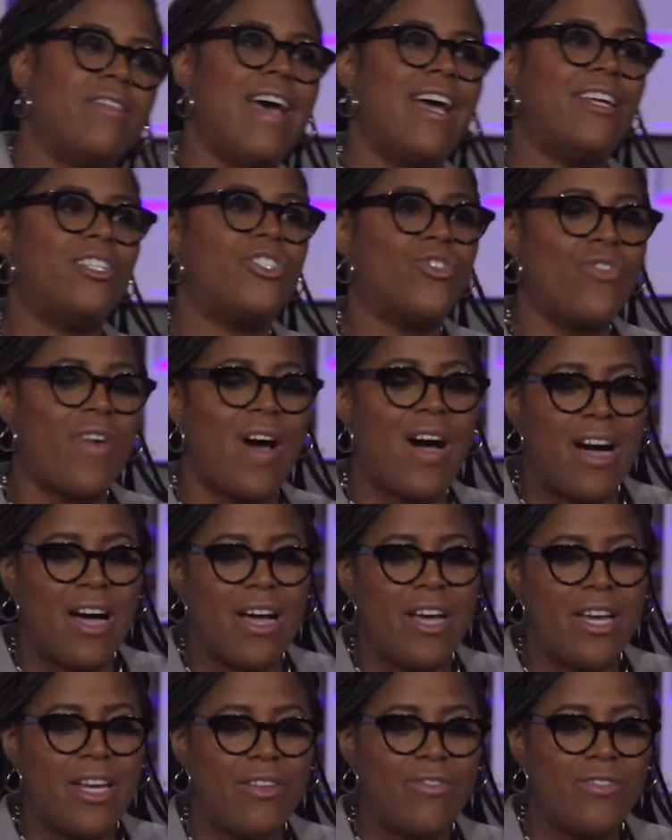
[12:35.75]
that
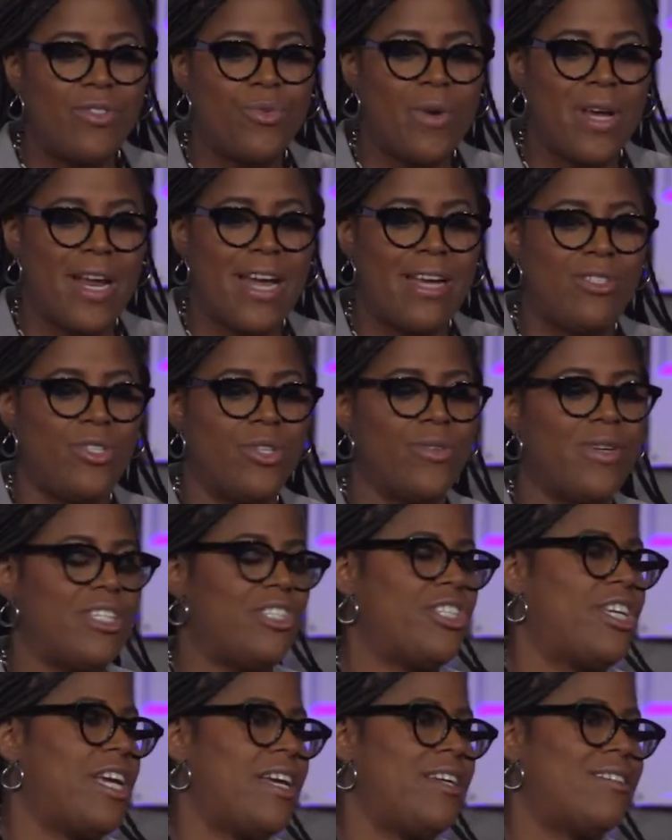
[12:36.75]
drives what I do at
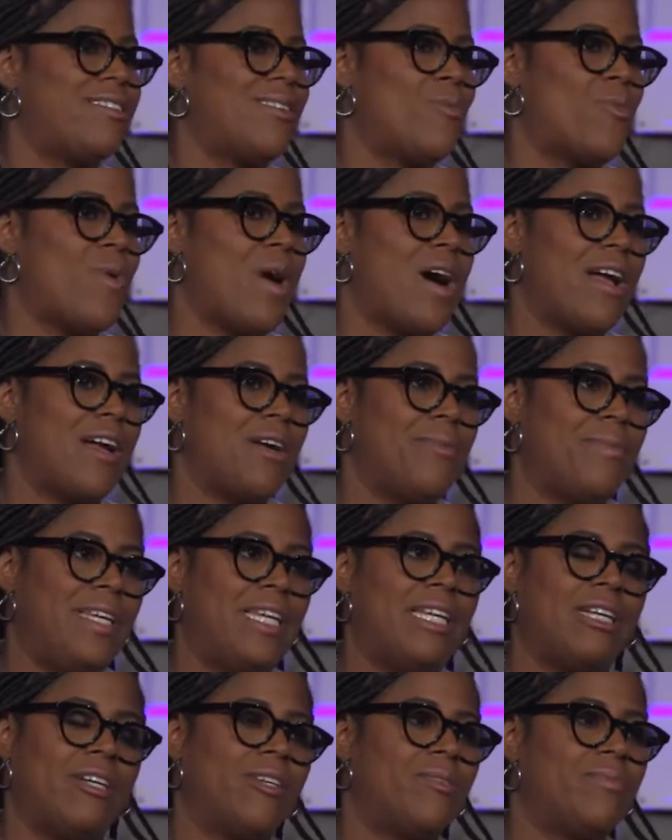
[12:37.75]
Chase and why I'm
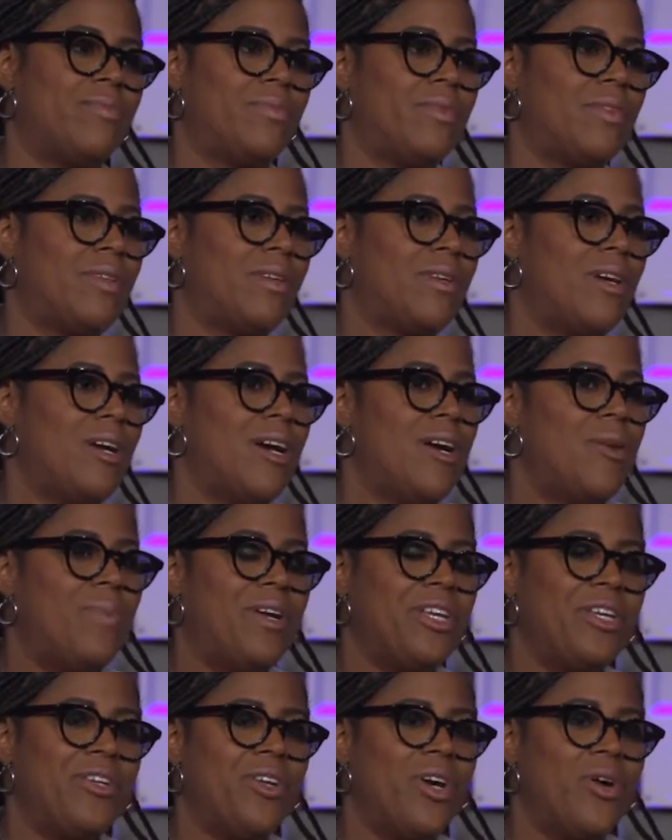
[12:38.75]
here.
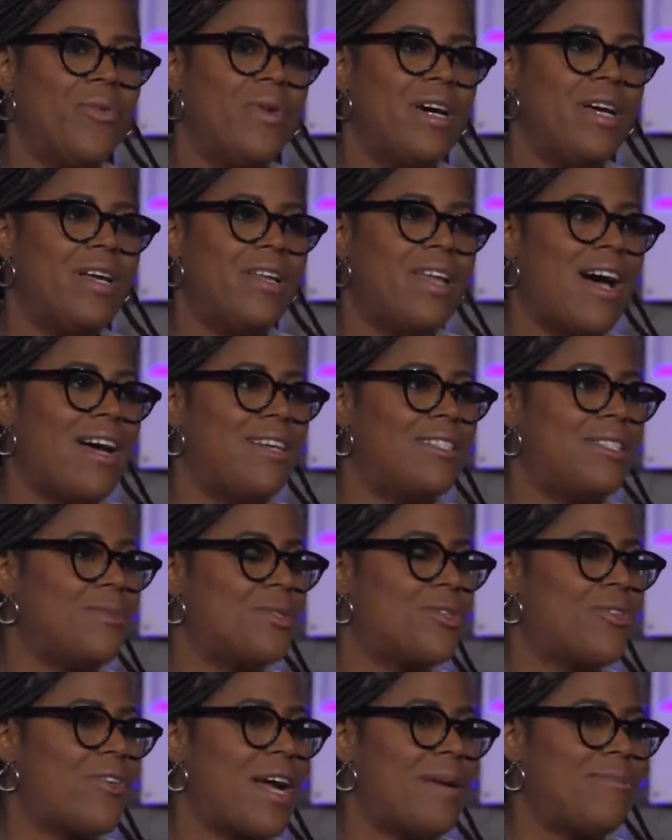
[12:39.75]
But you know what? I
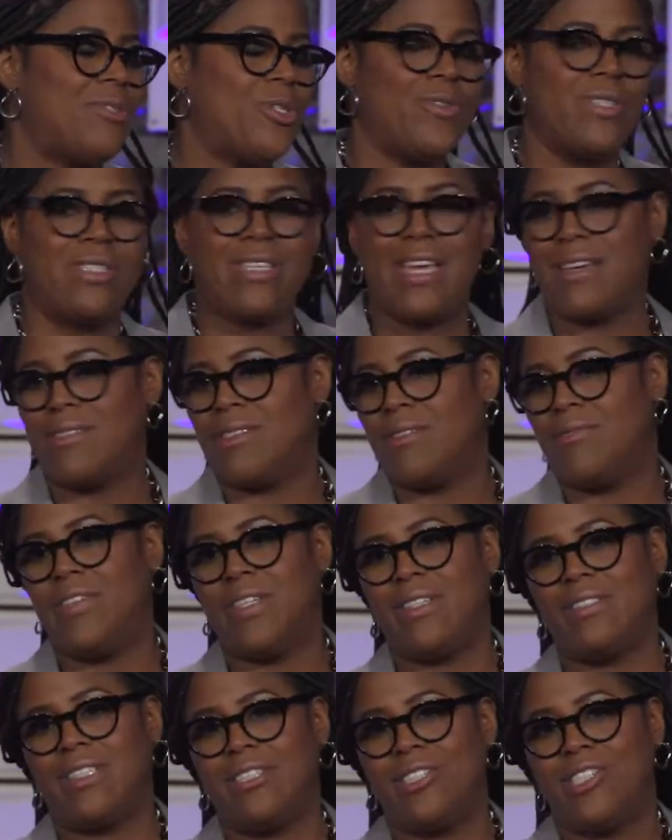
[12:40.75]
subscribe to it takes a
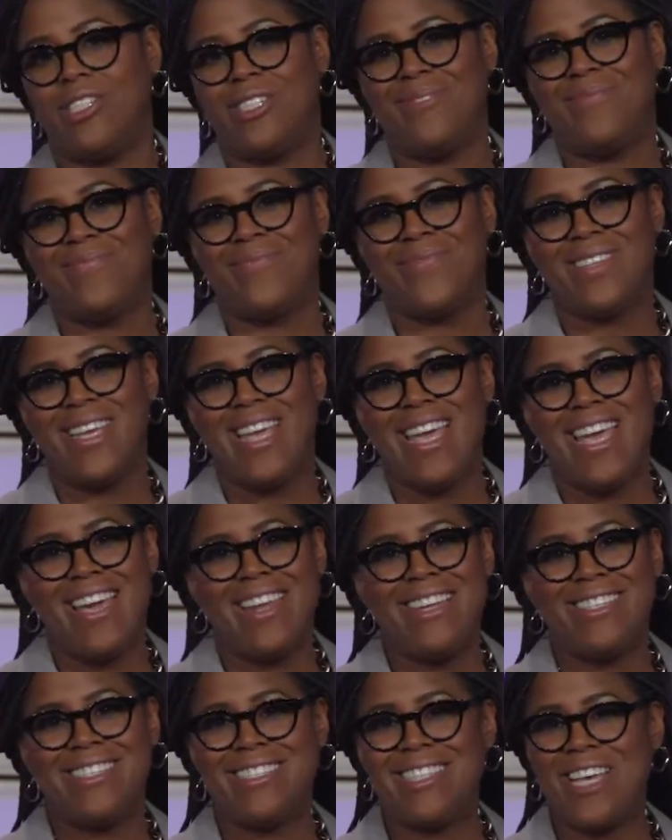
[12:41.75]
village.
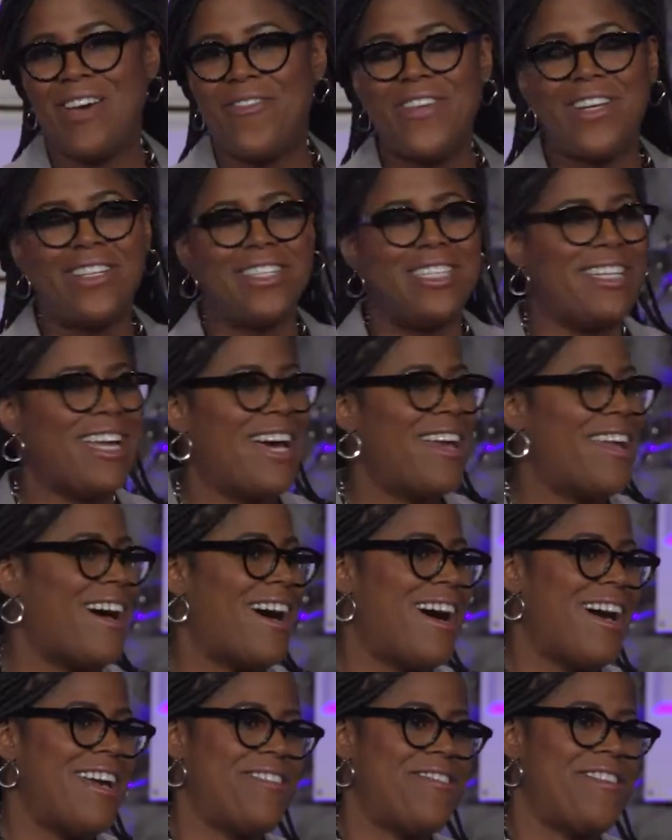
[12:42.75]
And it's definitely not an
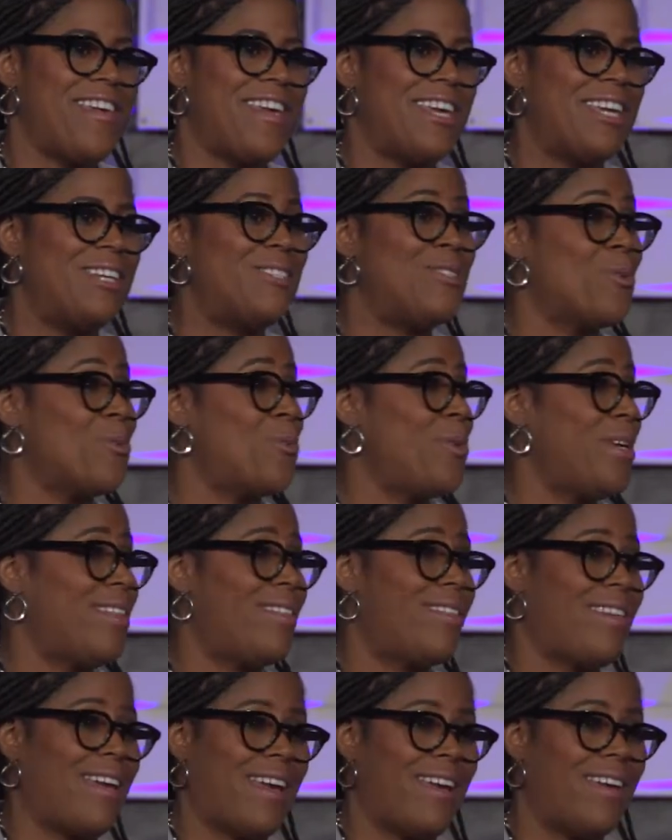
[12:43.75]
I thing, it's a we
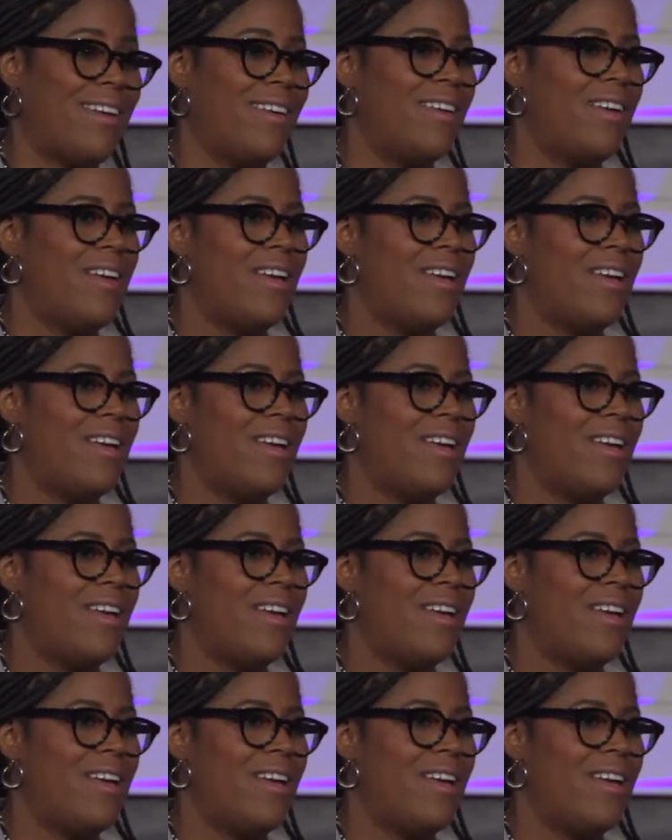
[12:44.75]
thing.